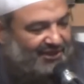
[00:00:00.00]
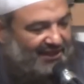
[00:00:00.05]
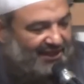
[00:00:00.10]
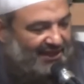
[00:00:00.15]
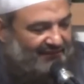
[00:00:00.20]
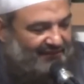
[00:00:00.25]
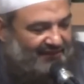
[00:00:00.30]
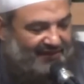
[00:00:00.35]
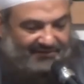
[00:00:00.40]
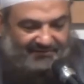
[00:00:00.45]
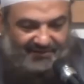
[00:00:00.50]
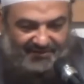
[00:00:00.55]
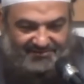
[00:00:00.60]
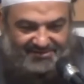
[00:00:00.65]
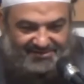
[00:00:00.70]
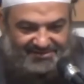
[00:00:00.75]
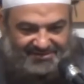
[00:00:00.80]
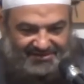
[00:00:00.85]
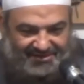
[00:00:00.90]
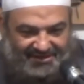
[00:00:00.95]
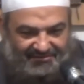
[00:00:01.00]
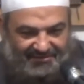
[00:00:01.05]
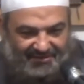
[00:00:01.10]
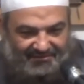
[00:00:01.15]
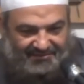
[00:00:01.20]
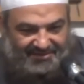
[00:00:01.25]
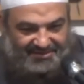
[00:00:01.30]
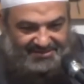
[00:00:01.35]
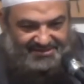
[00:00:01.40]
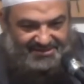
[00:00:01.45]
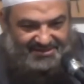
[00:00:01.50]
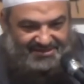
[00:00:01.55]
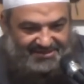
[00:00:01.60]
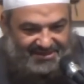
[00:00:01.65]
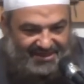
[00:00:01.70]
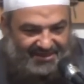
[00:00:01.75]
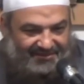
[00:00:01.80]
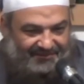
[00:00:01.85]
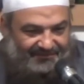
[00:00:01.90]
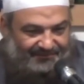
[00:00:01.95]
Sheikh Ibn remembers, he
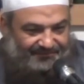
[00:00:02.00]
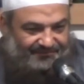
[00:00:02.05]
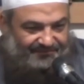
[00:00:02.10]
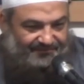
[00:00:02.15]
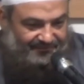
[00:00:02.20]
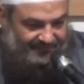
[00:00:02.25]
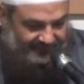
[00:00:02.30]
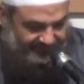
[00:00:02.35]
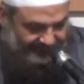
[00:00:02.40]
said